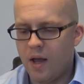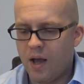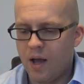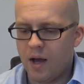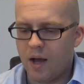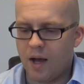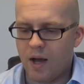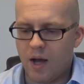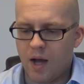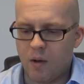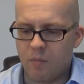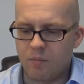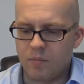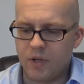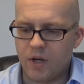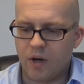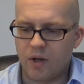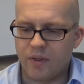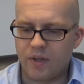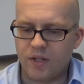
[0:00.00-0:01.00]

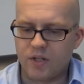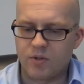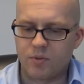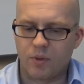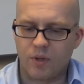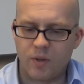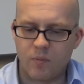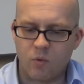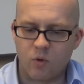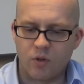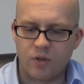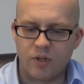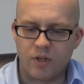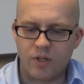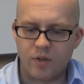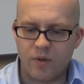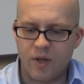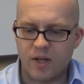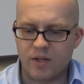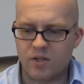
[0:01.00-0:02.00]
I think it's really important to
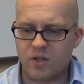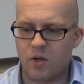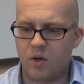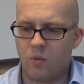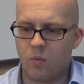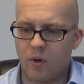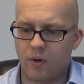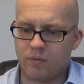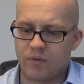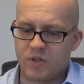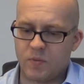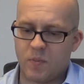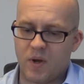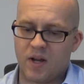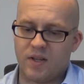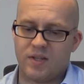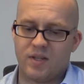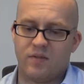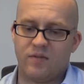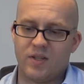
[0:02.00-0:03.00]
do that. So what
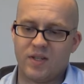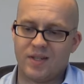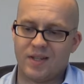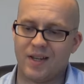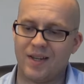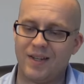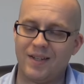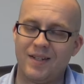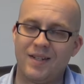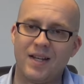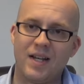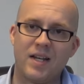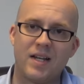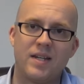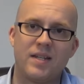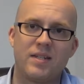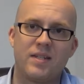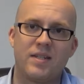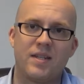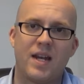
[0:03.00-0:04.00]
responsive design
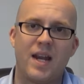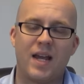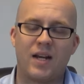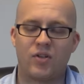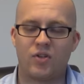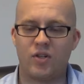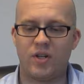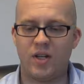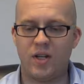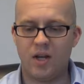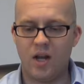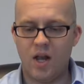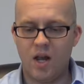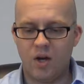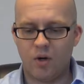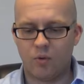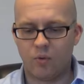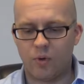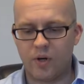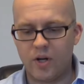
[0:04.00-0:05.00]
does is it actually
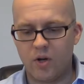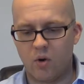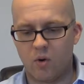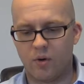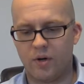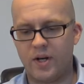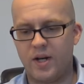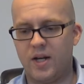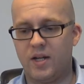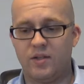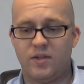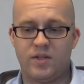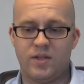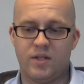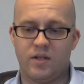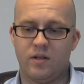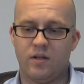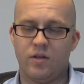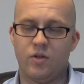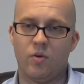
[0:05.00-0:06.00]

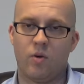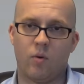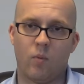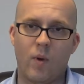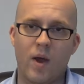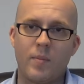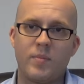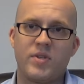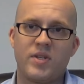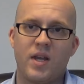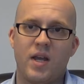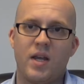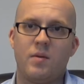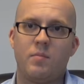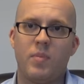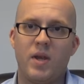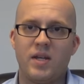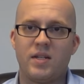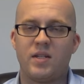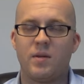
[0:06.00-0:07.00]
reorients your website
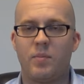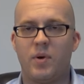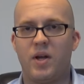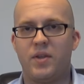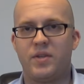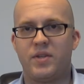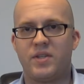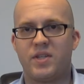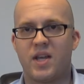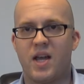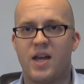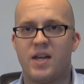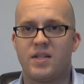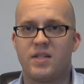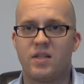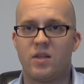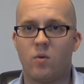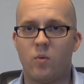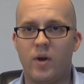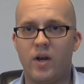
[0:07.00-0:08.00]
based upon the size
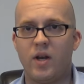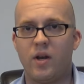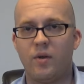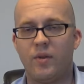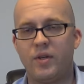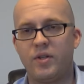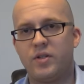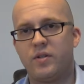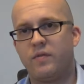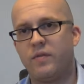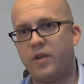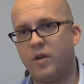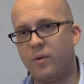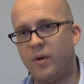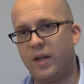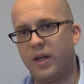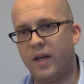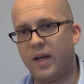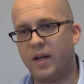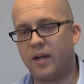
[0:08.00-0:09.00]
of the window that you're
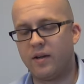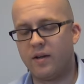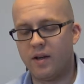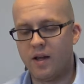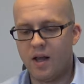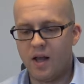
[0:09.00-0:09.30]
viewing it in.